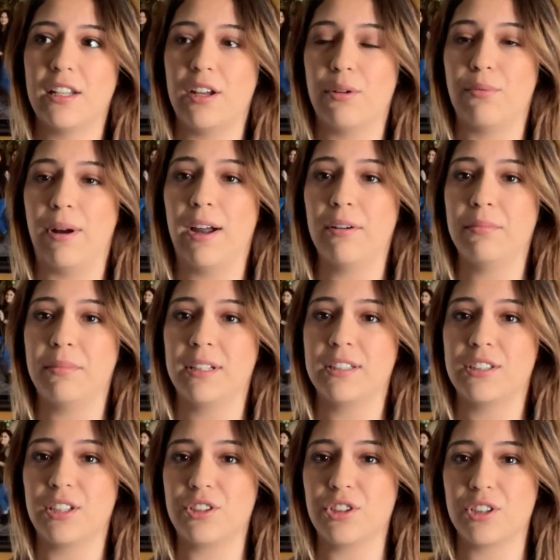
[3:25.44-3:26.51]
around me
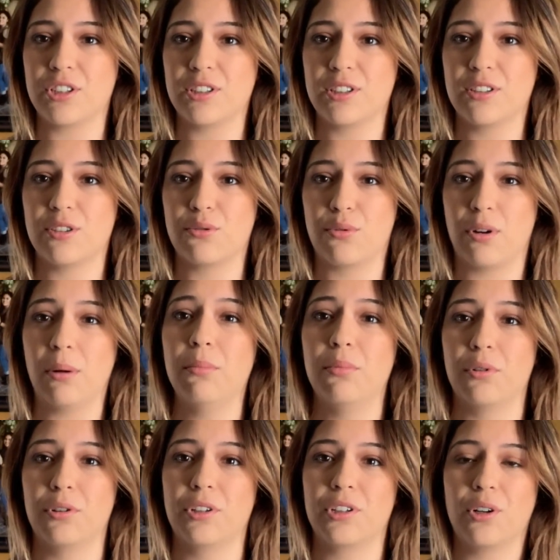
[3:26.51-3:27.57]
to just
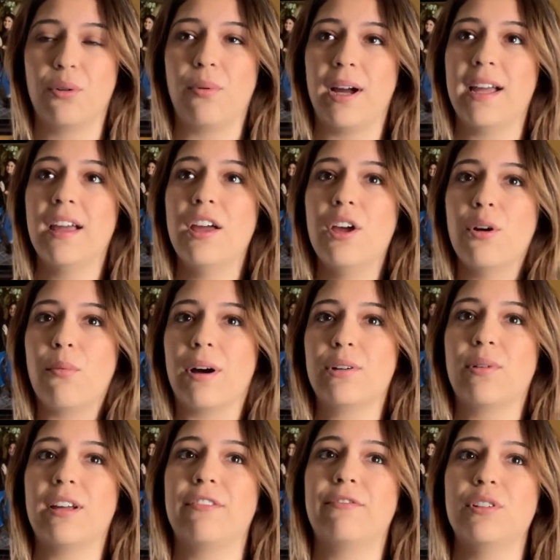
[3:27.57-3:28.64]
crumble? You know, why why
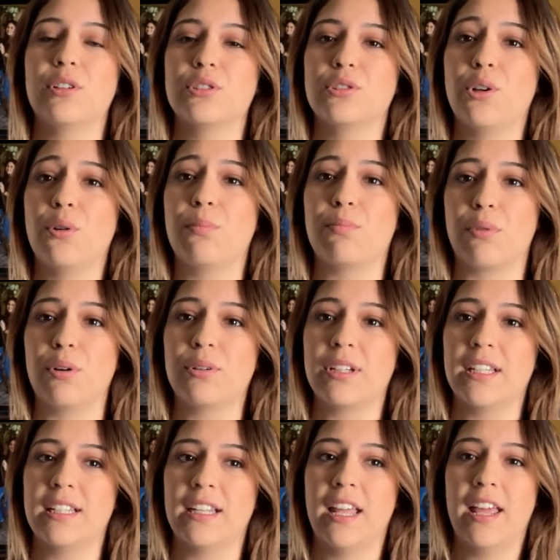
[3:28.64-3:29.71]
do I feel so
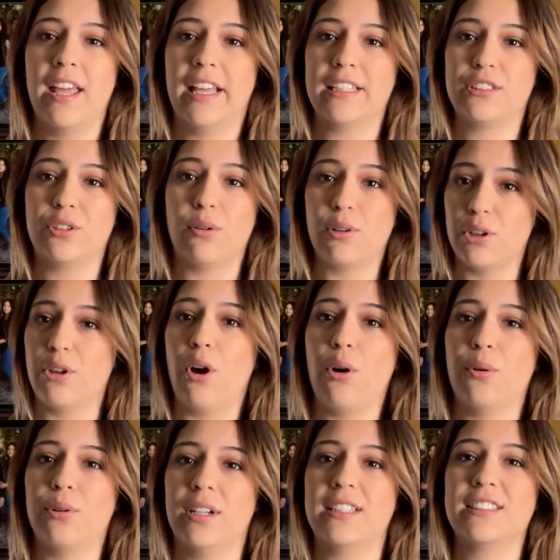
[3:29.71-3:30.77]
broken and so
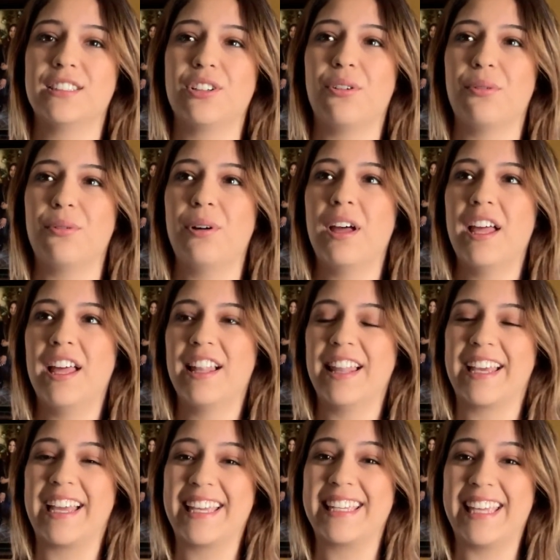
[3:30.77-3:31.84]
alone and so
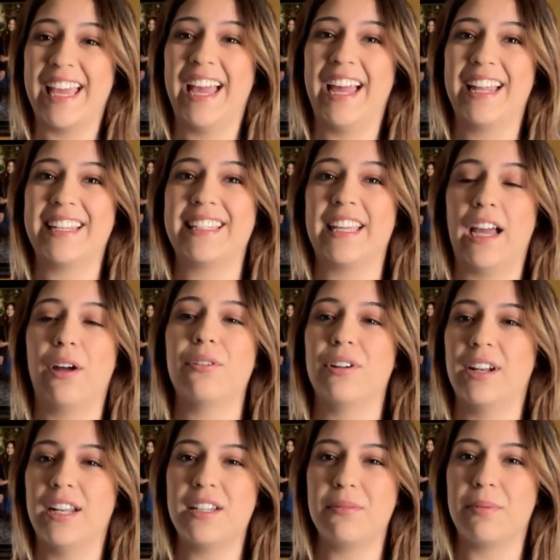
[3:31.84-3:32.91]
like I can't count
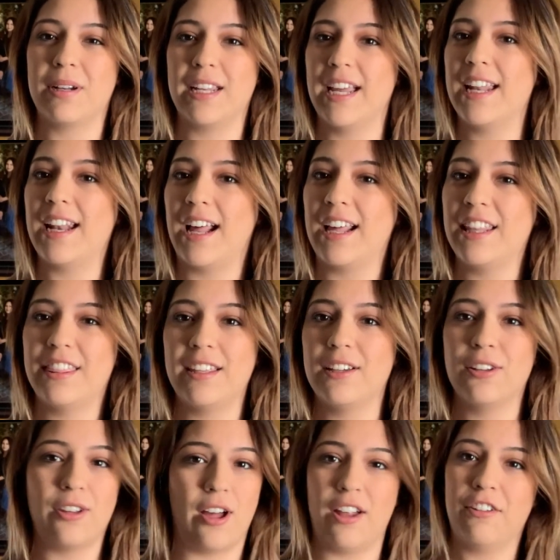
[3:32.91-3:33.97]
on anybody? And I think
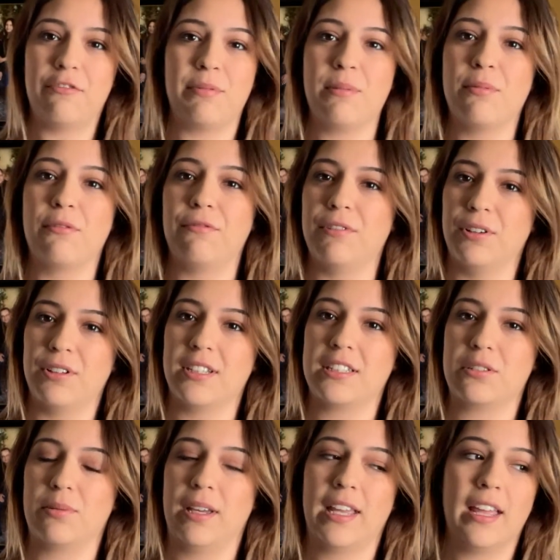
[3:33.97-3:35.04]
a lot of people feel
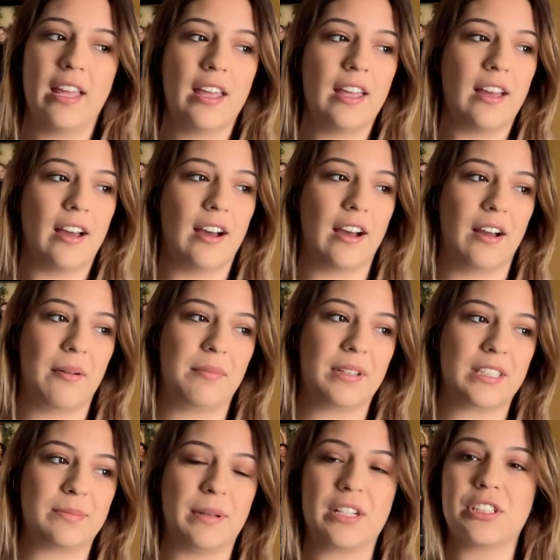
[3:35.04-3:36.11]
this way, um,
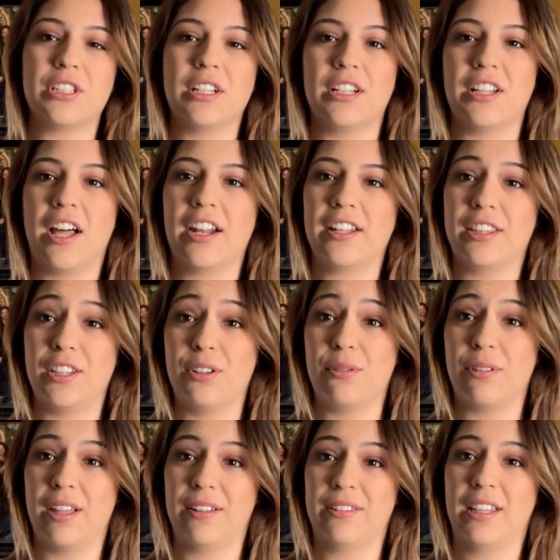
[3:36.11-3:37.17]
especially a lot of the
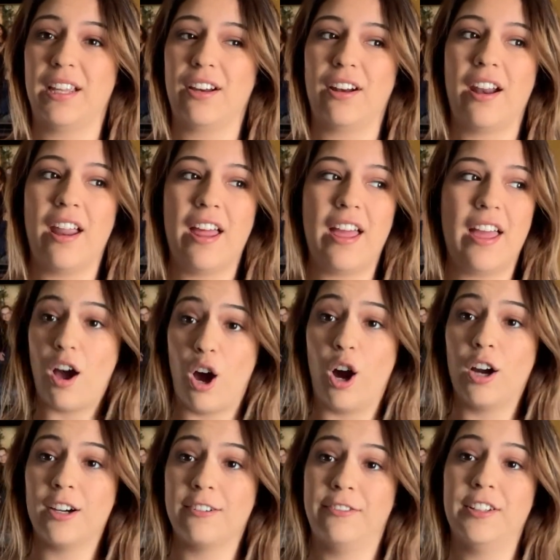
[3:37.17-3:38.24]
youth out there
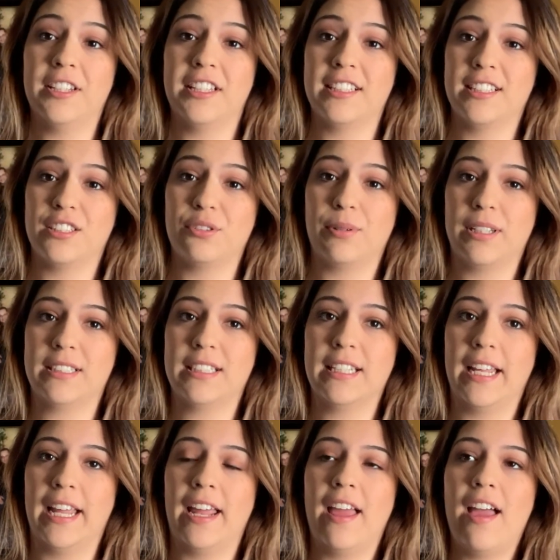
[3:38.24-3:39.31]
are feeling this way
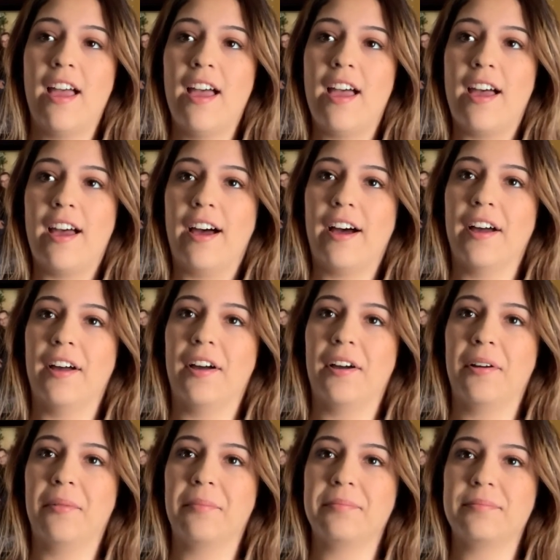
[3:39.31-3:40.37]
today,
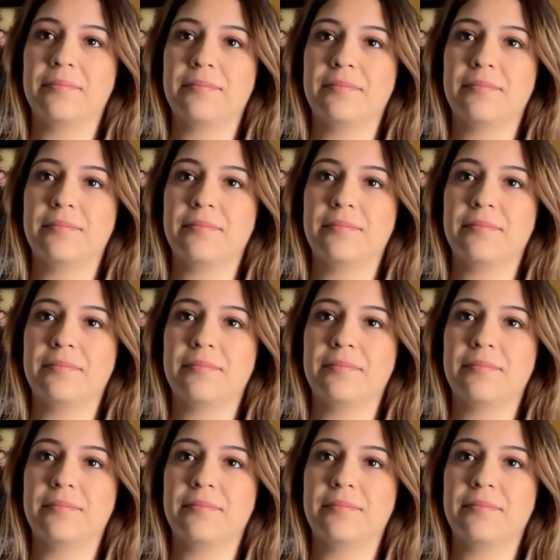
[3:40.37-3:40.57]
um,